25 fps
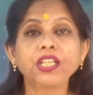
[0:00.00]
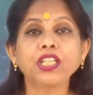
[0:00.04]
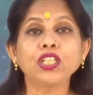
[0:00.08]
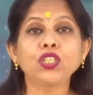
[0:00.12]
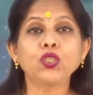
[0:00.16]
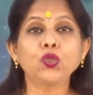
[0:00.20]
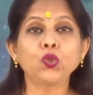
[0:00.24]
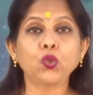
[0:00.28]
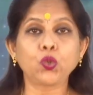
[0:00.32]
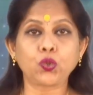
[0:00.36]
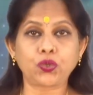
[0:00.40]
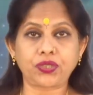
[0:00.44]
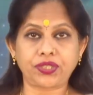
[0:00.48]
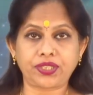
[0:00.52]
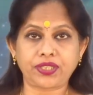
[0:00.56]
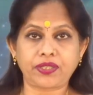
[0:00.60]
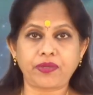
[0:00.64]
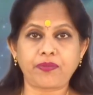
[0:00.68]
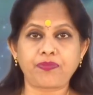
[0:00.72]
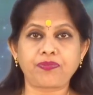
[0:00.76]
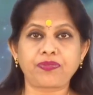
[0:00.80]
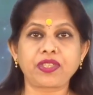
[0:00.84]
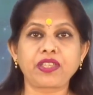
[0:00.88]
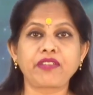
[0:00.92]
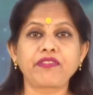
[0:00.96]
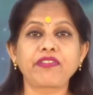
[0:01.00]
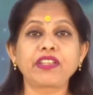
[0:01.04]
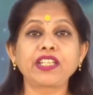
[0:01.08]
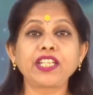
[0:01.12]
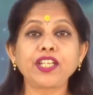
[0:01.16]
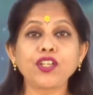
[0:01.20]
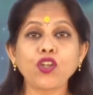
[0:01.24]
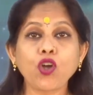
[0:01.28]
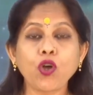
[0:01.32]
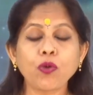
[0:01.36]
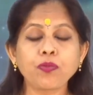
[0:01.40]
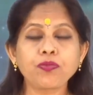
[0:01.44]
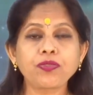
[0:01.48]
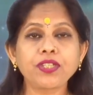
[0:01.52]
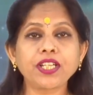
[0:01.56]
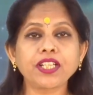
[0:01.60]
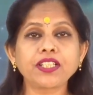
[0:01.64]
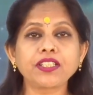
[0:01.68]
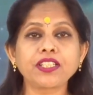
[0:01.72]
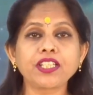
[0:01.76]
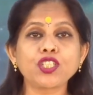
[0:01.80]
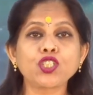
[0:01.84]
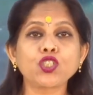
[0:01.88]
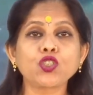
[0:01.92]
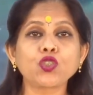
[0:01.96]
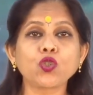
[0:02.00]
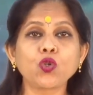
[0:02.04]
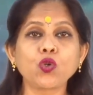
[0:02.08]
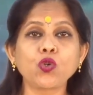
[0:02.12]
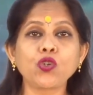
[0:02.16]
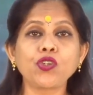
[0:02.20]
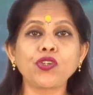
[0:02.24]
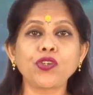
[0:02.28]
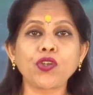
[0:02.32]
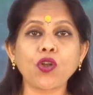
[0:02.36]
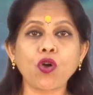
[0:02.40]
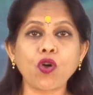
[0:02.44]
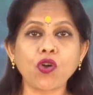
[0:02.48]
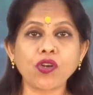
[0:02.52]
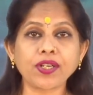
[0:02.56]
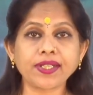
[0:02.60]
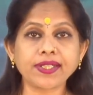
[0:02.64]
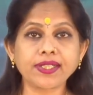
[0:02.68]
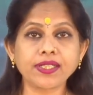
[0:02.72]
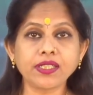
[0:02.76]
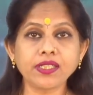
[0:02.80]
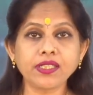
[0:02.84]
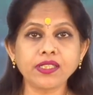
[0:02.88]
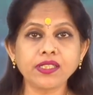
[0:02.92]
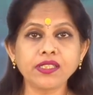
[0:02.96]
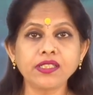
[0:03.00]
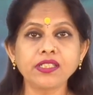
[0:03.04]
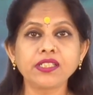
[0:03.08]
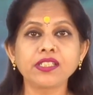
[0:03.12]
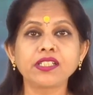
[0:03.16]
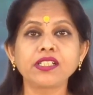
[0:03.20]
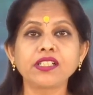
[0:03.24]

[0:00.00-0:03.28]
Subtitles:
Note, when an object is no longer